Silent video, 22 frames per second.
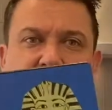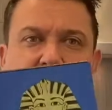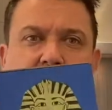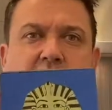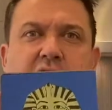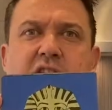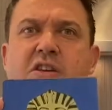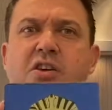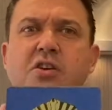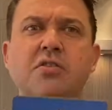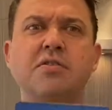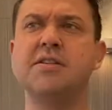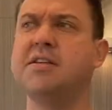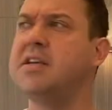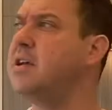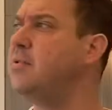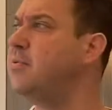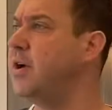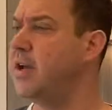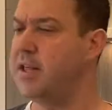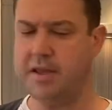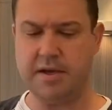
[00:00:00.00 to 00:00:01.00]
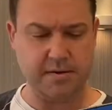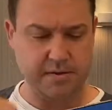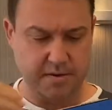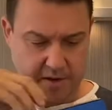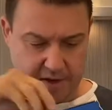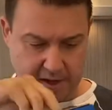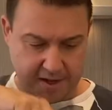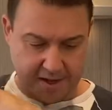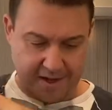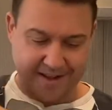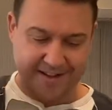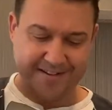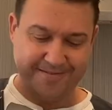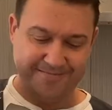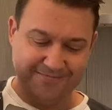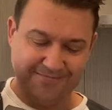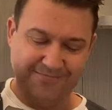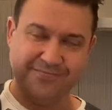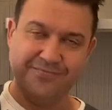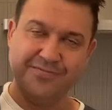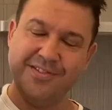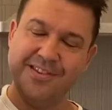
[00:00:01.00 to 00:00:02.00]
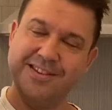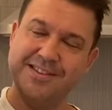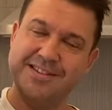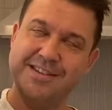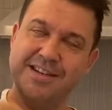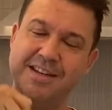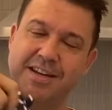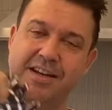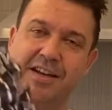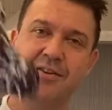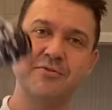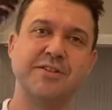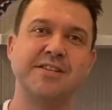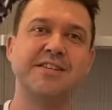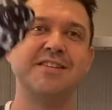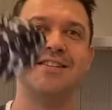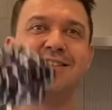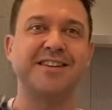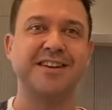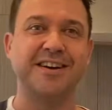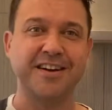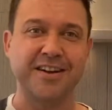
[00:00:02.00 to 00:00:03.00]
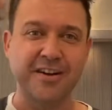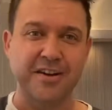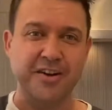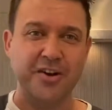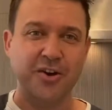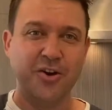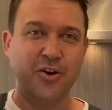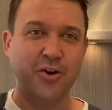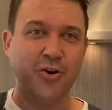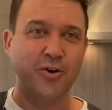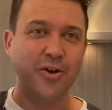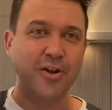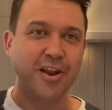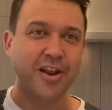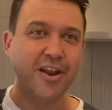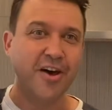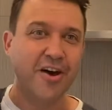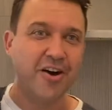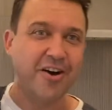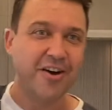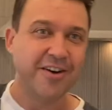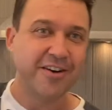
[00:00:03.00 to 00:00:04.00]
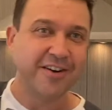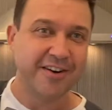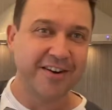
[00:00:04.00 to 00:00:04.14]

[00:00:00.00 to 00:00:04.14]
Did you see where the... Oh, silly, it was inside all along.